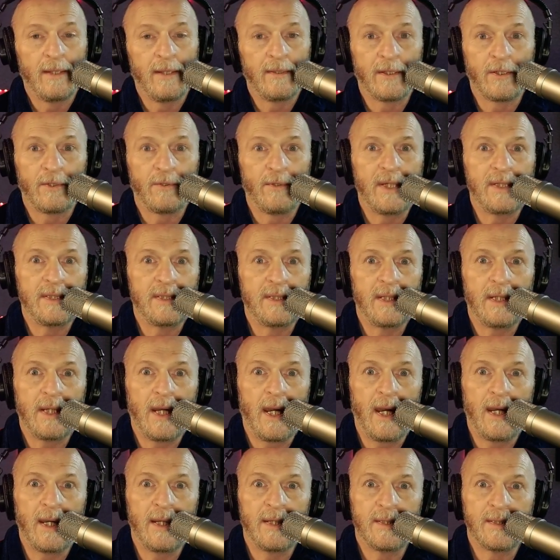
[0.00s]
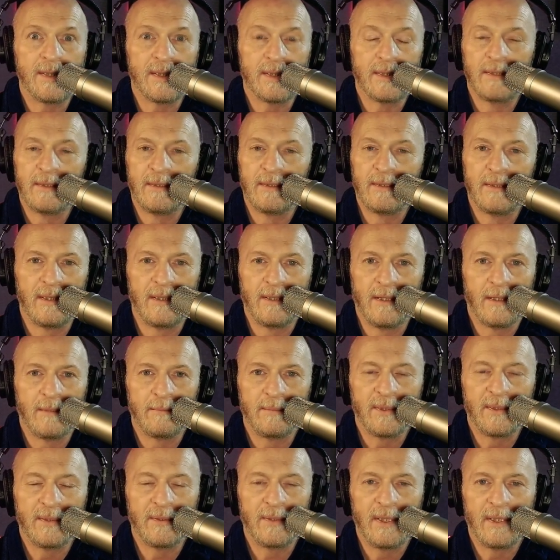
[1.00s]
And the crazy eyes didn't
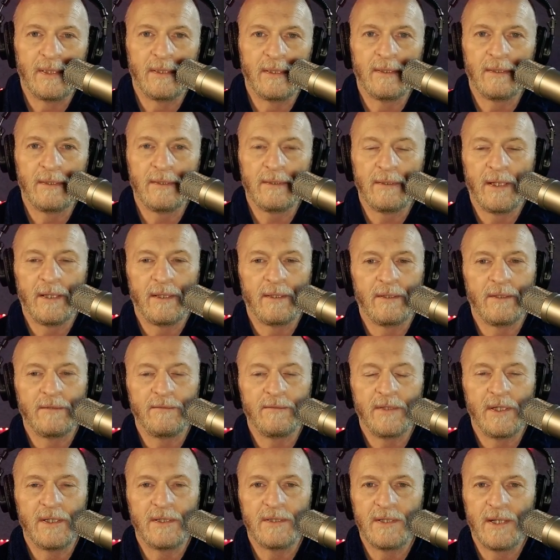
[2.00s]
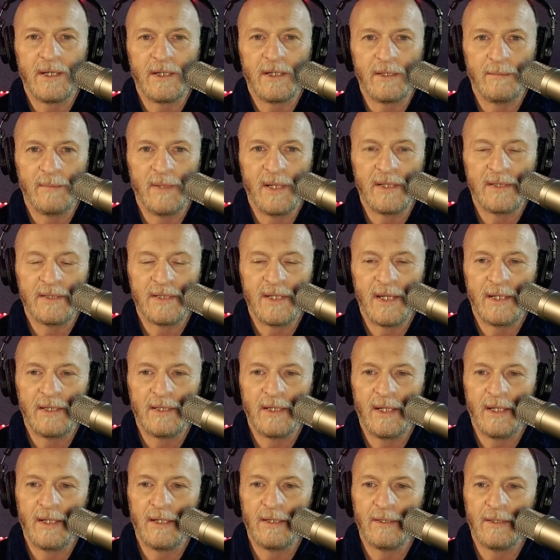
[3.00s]
help you either. I don't know if you didn't take your meds that
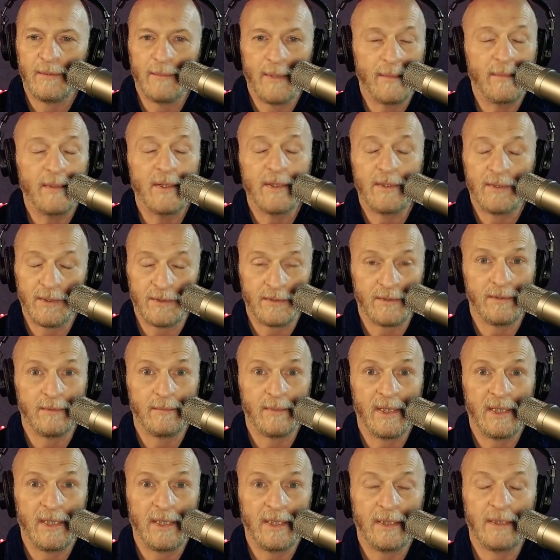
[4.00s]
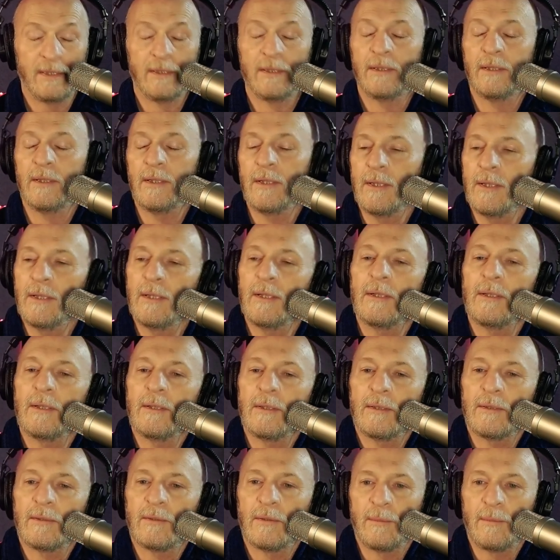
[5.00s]
day, or maybe you took too many,
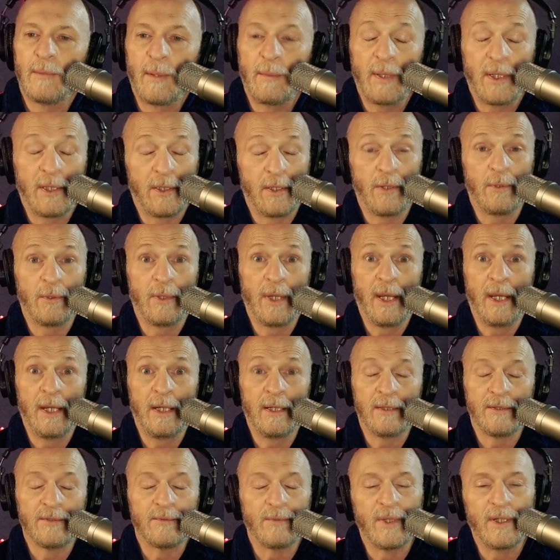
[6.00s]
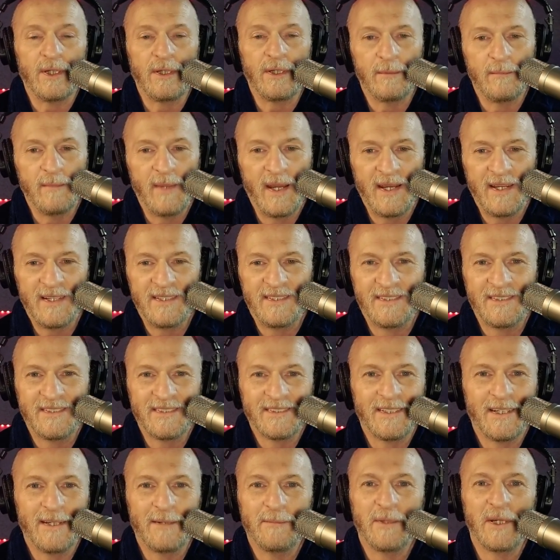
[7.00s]
or maybe cocaine is one of your
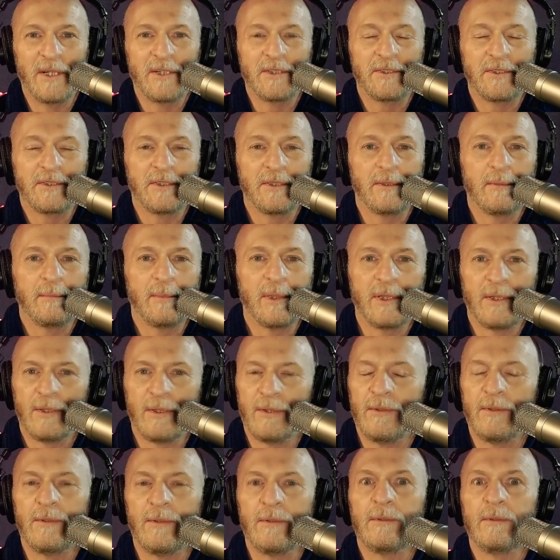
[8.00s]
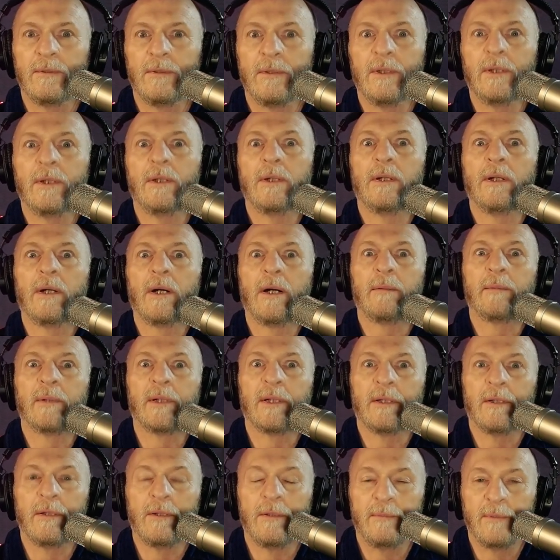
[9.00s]
meds. I'm not sure, but the whole, I'm
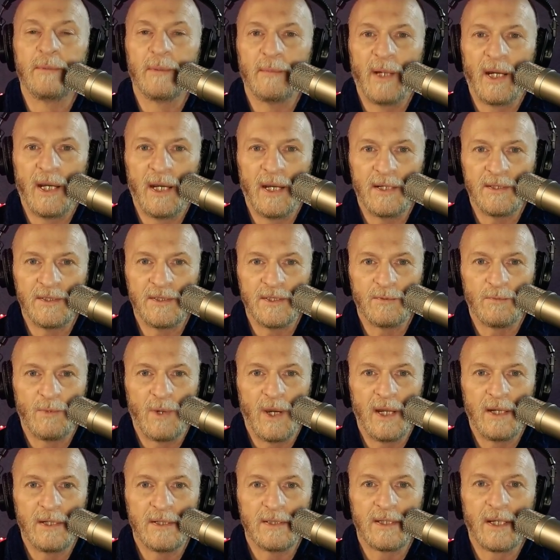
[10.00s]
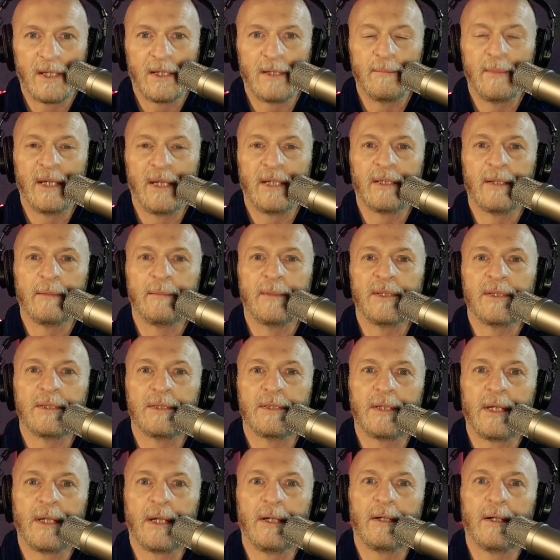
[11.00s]
going to open my eyes as wide as I can make them and
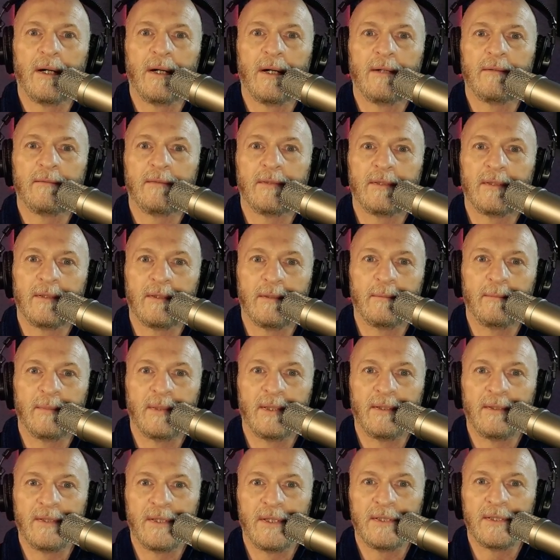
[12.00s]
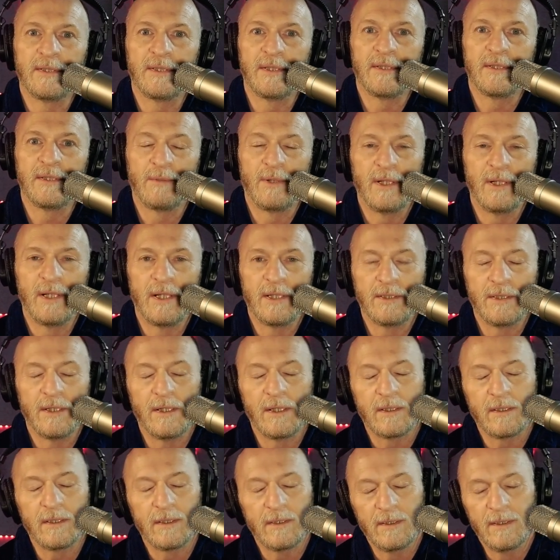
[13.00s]
stare off into the middle distance while I
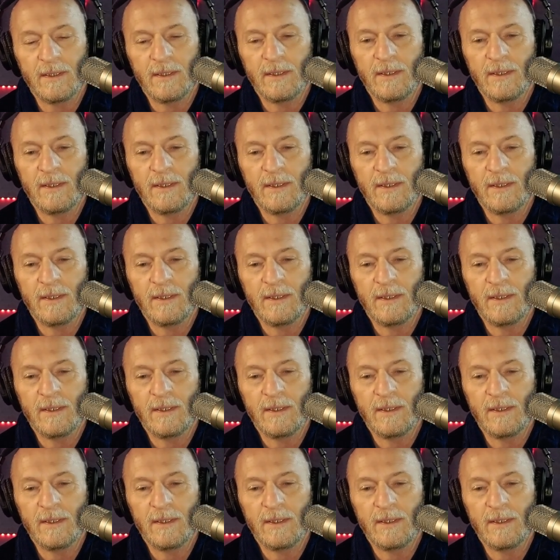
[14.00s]
talk.